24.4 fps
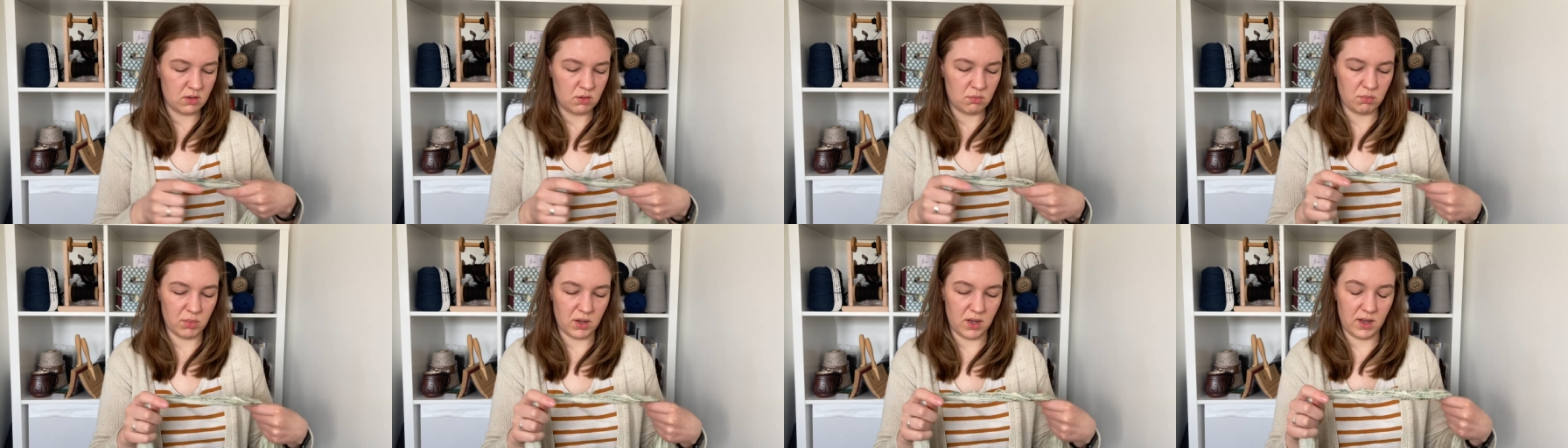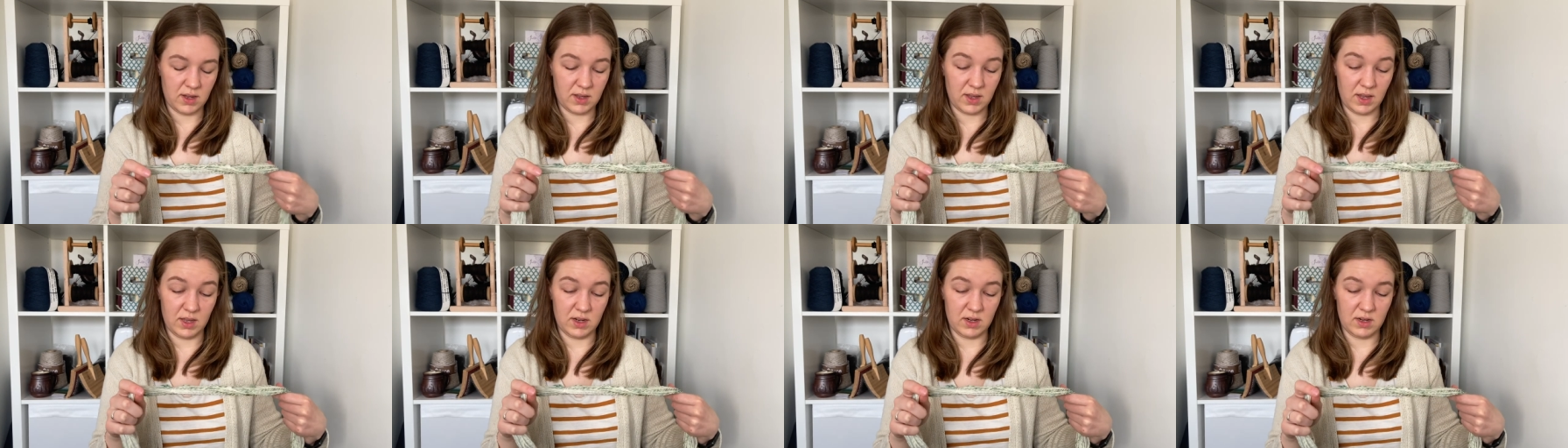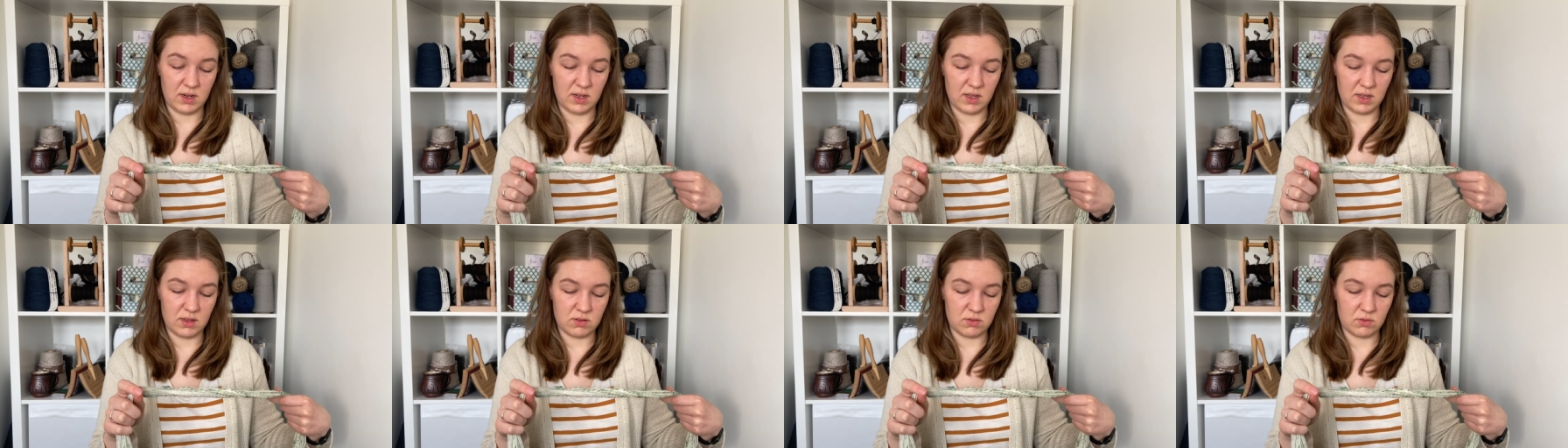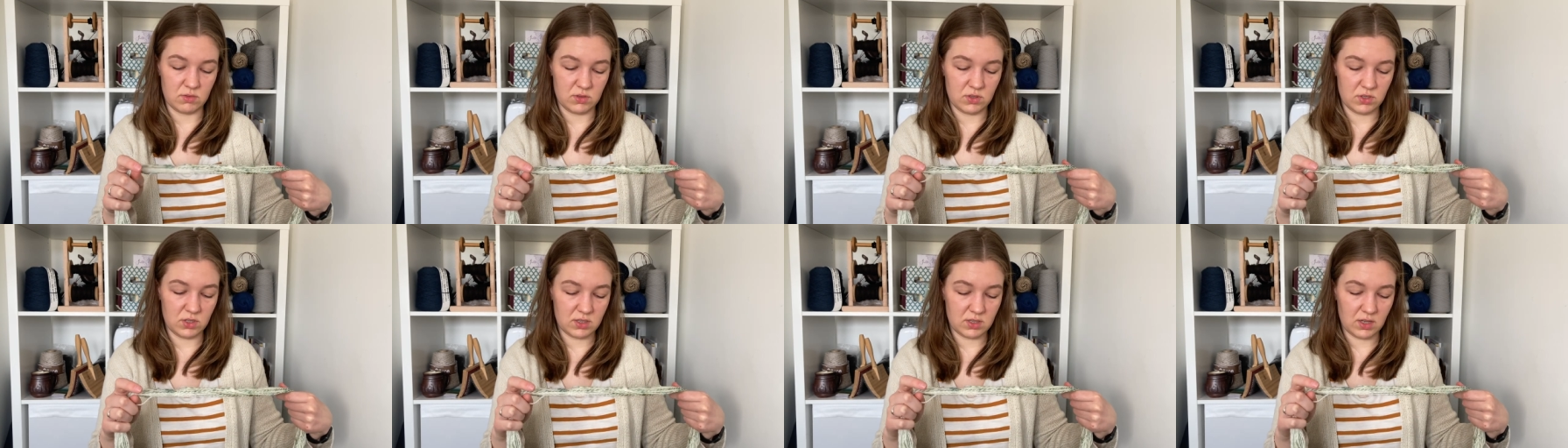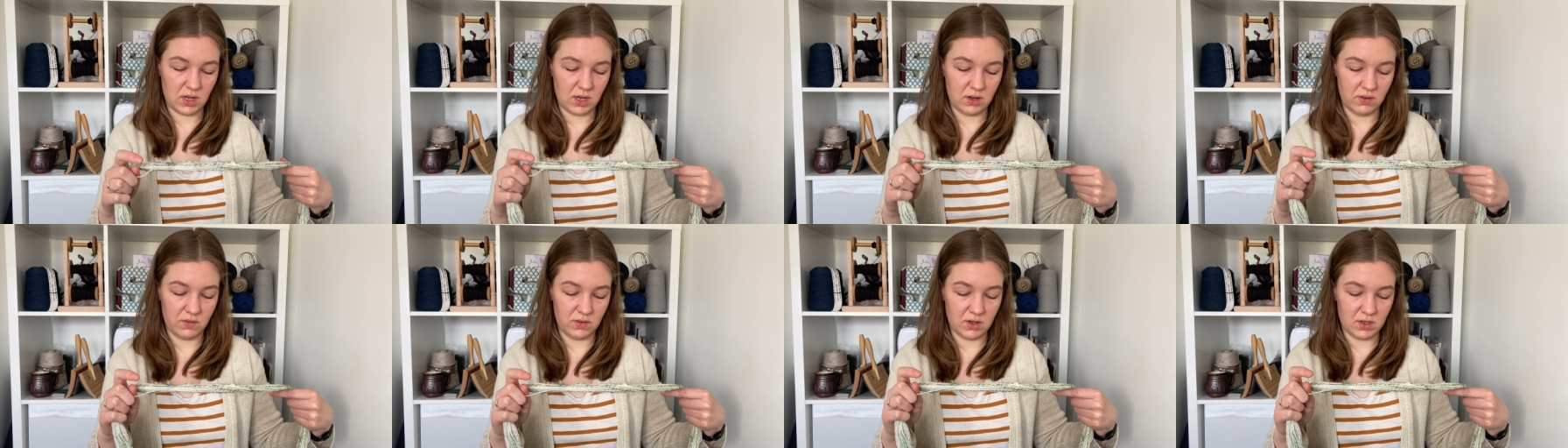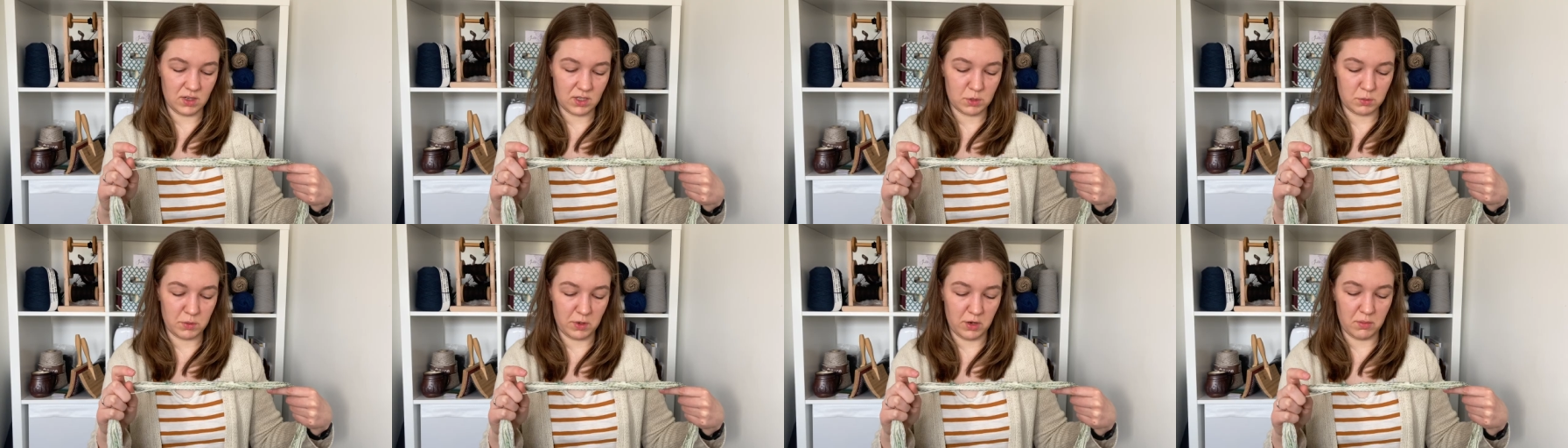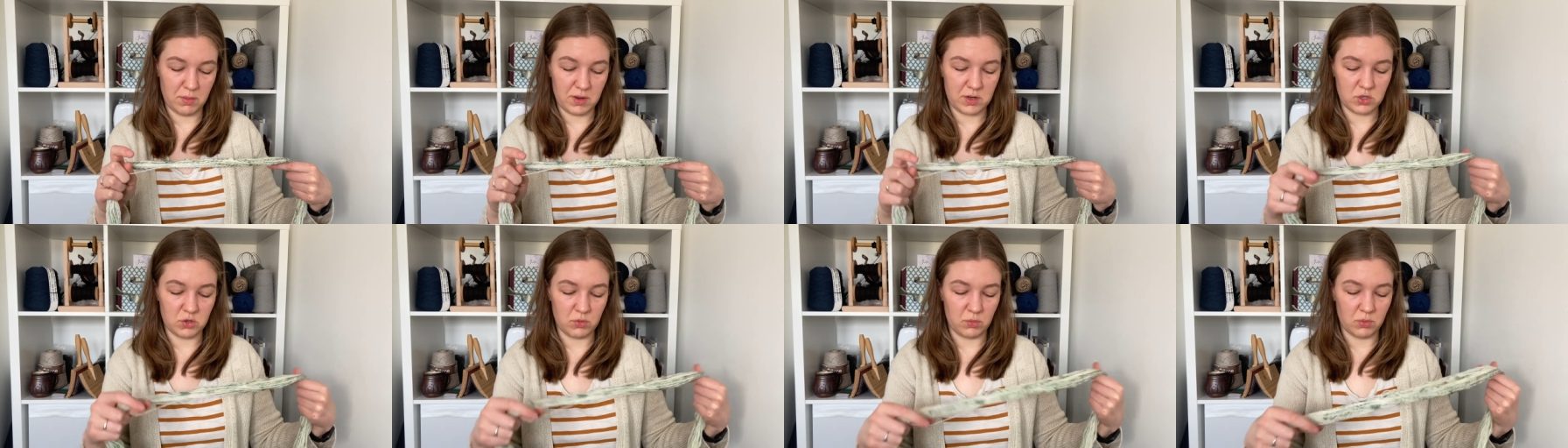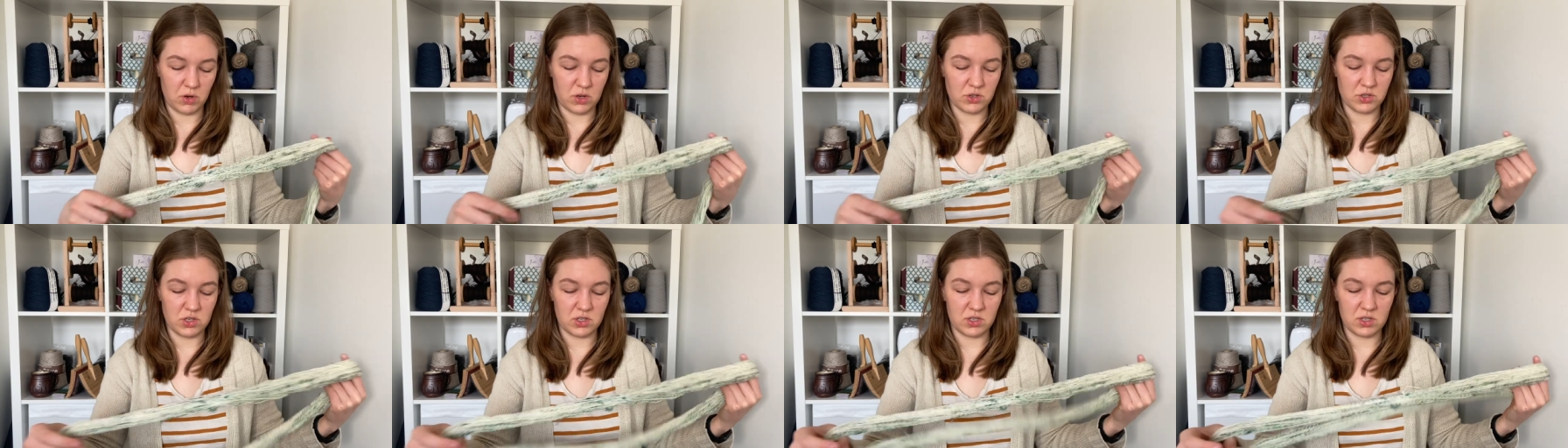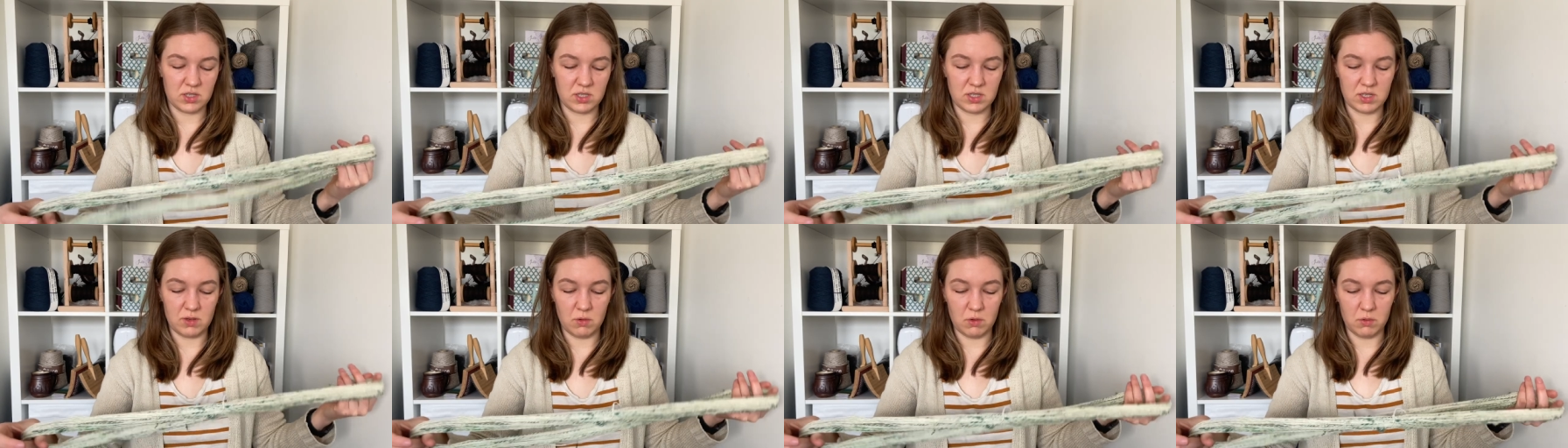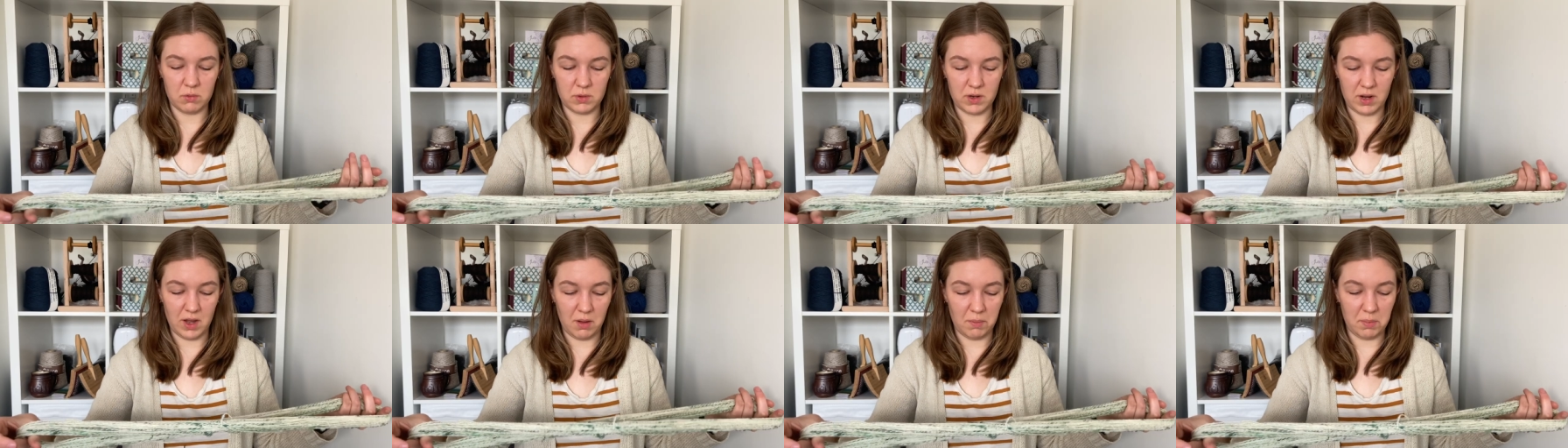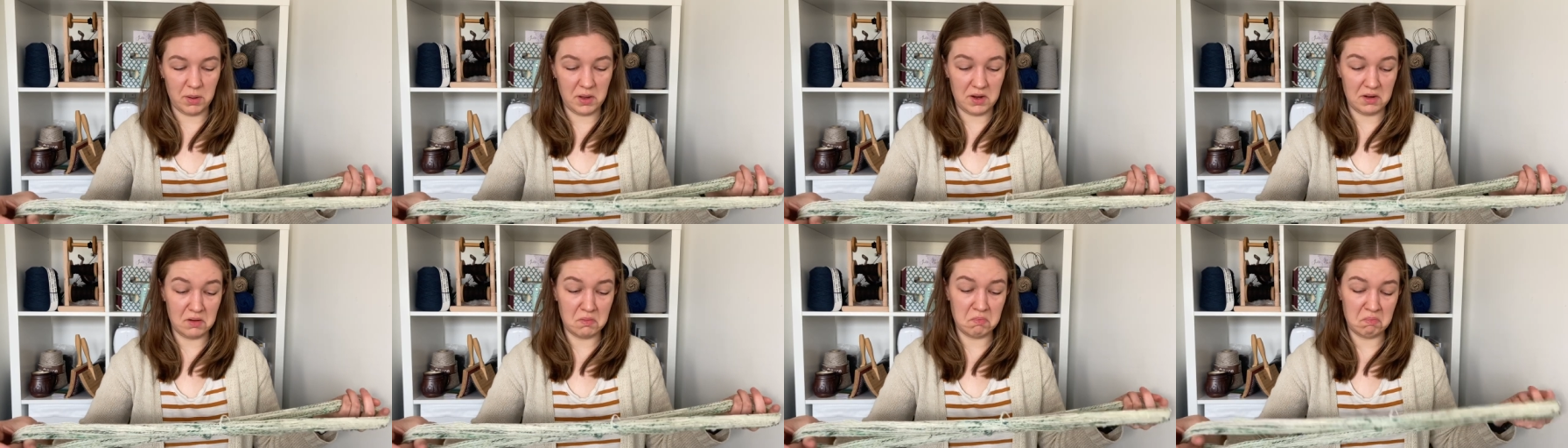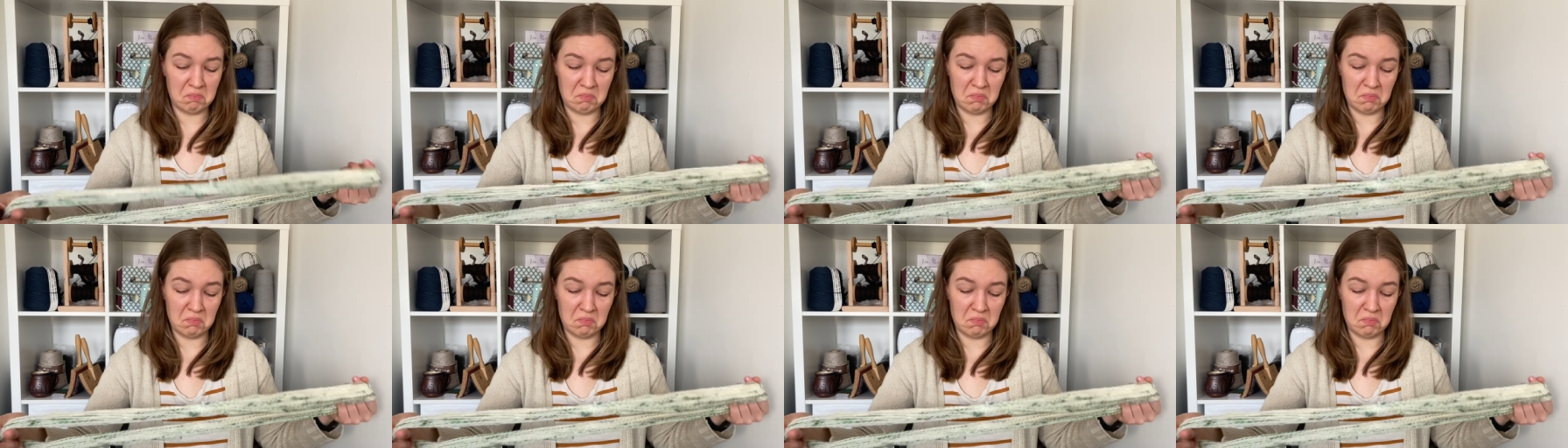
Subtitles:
But again, this was just kind of an experimental project to see what would happen.